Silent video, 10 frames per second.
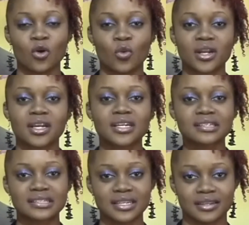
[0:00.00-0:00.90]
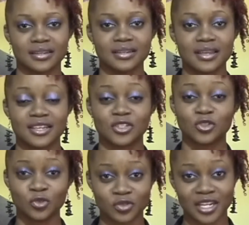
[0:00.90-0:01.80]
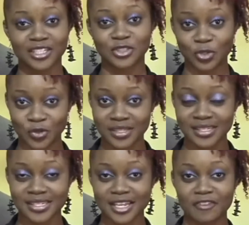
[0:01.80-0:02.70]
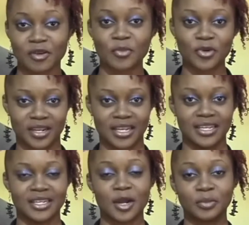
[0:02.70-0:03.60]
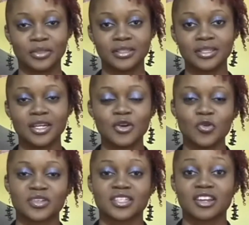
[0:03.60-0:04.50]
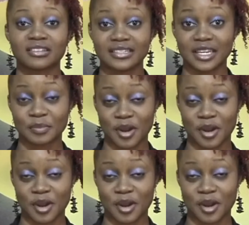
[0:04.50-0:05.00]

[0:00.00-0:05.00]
What are considered the do's and don'ts of a born again couple who is not yet